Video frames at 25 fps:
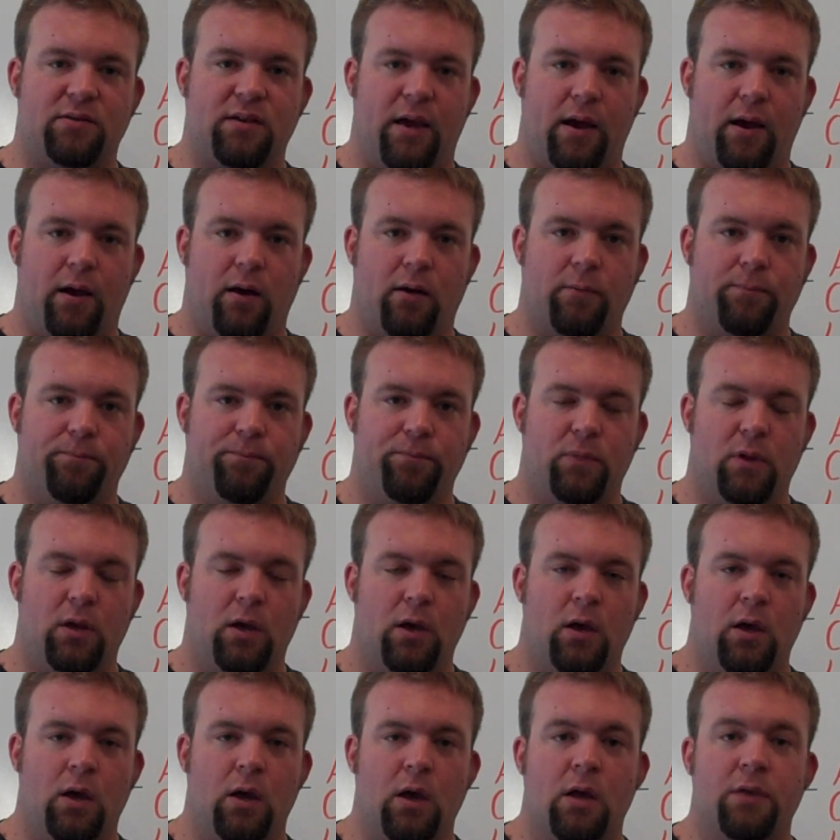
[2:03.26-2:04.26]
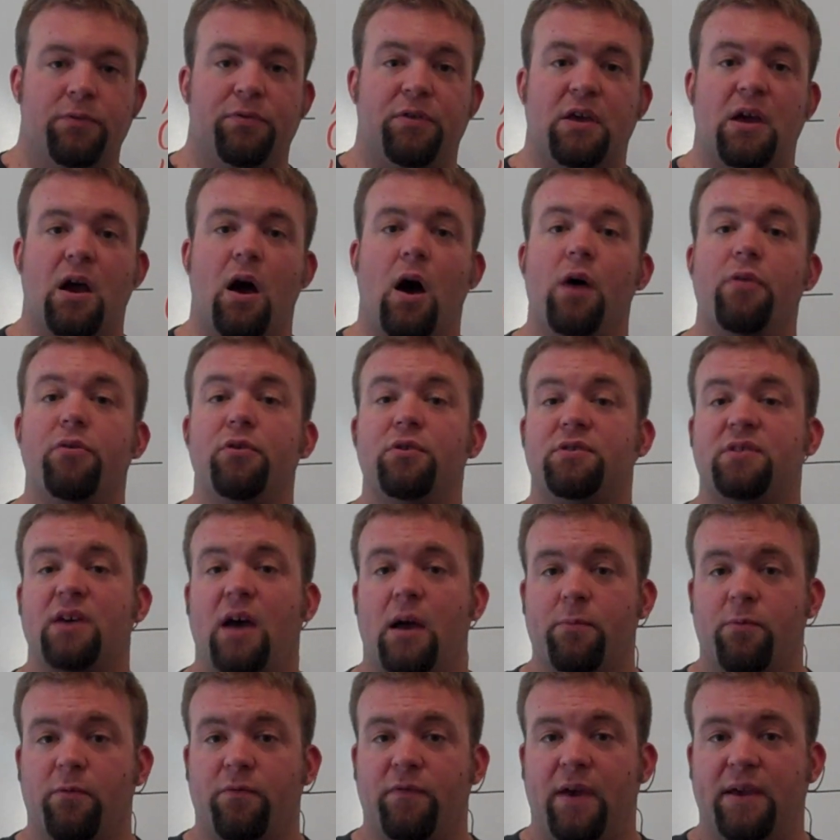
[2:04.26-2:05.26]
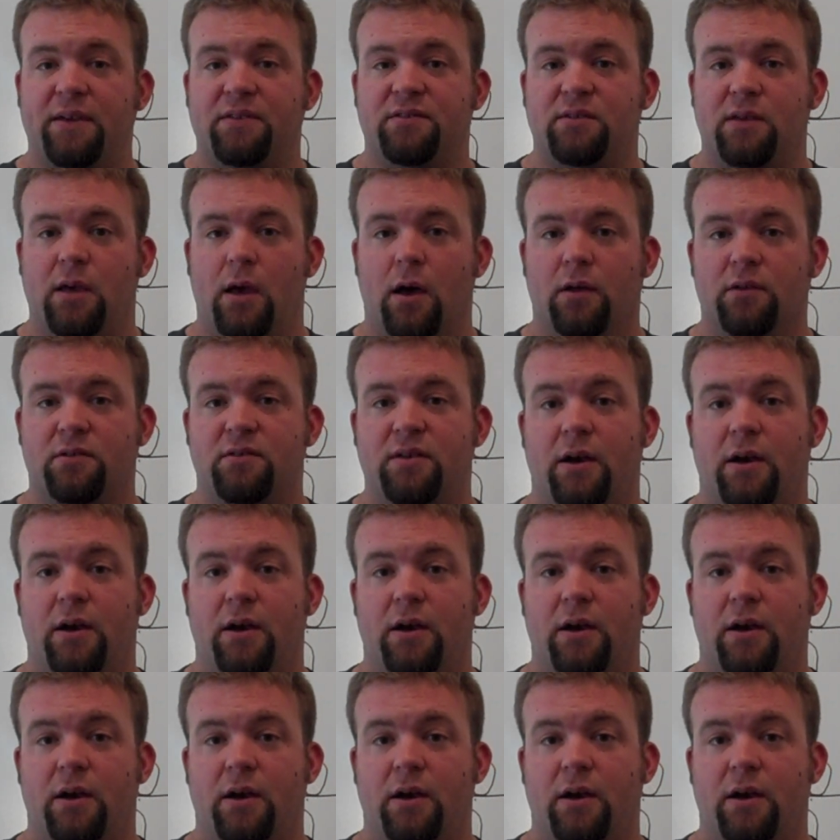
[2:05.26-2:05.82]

tear. The other type of ACL